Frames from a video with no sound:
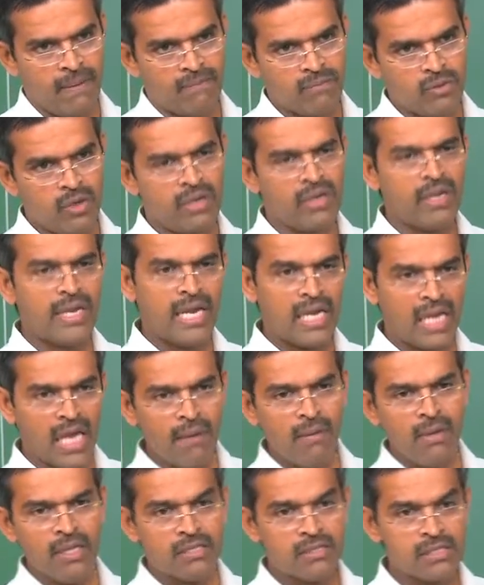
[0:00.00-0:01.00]
So, it will
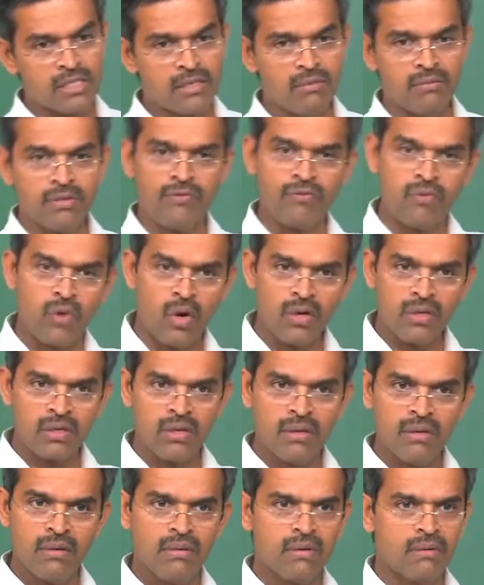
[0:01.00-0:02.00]
enable the system to
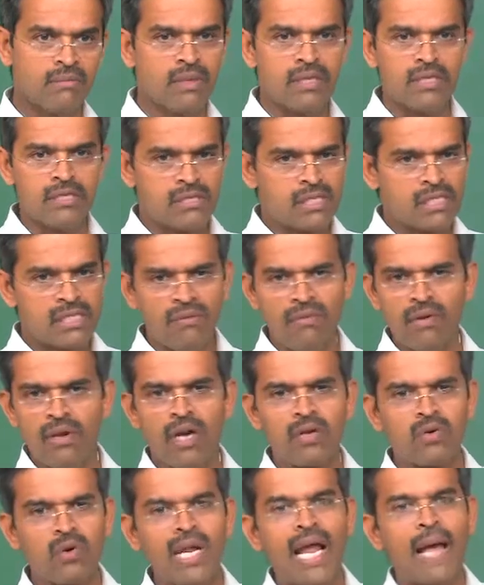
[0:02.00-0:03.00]
float but the system will
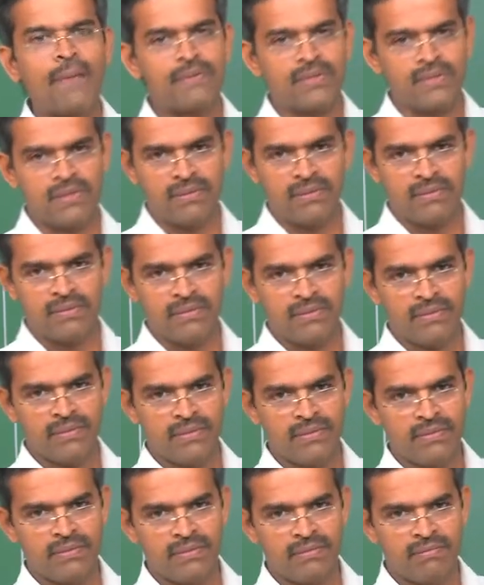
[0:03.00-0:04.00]
not collapse
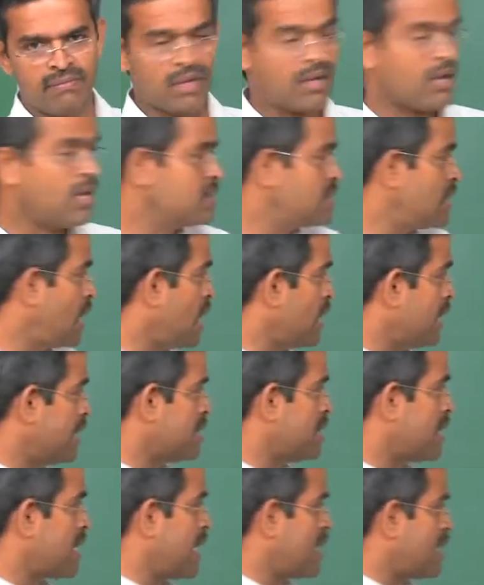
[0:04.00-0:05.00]
because they are
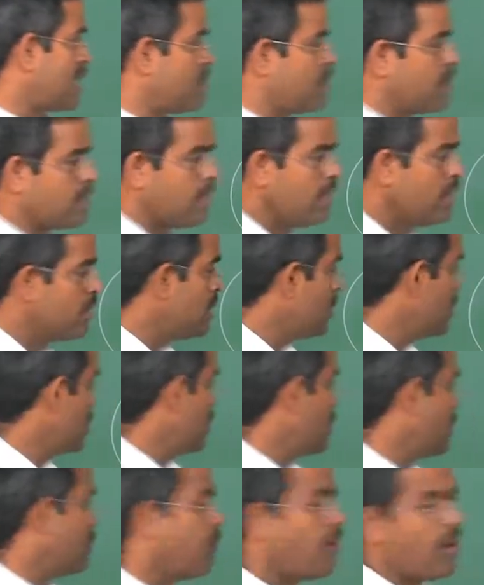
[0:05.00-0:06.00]
interconnected by a
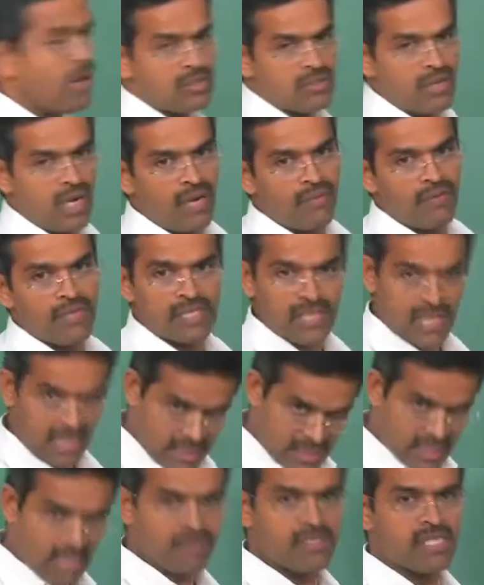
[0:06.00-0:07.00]
ball joint which
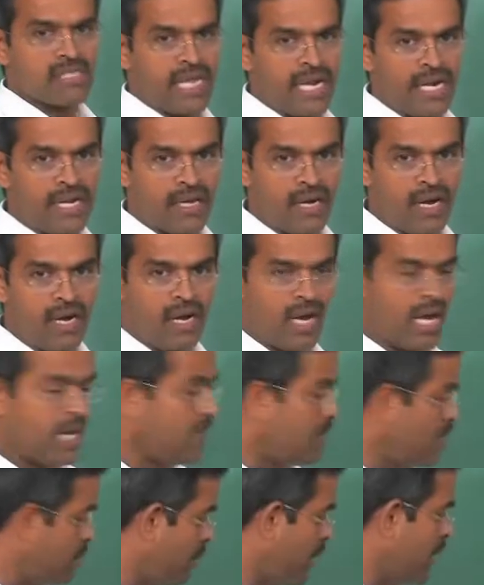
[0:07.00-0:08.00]
conceives this idea
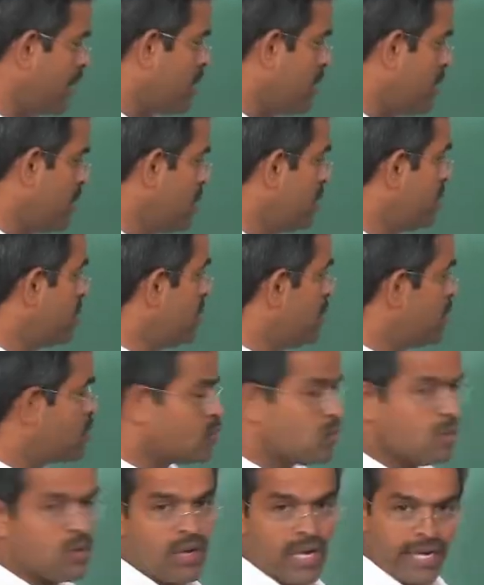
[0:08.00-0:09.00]
and remain these
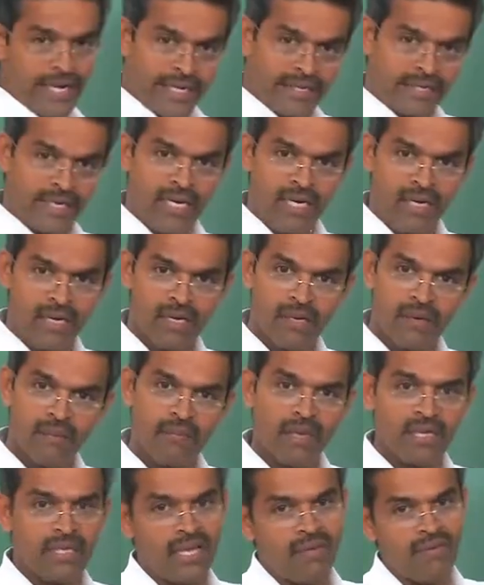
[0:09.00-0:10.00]
two connected
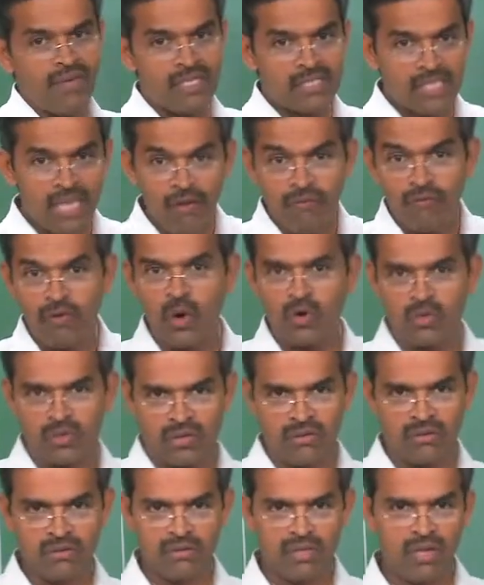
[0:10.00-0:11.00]
but they will still
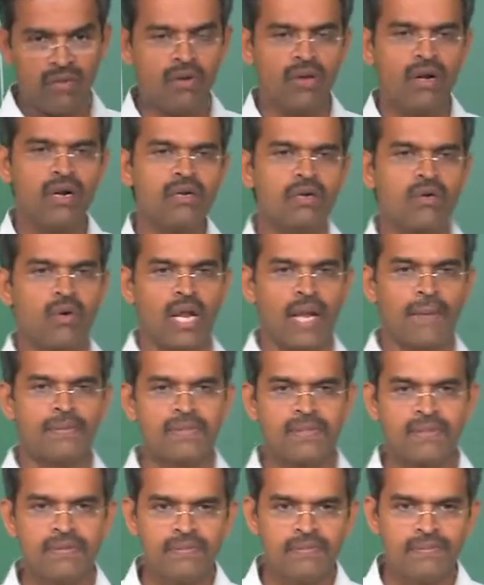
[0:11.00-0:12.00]
float they will not collapse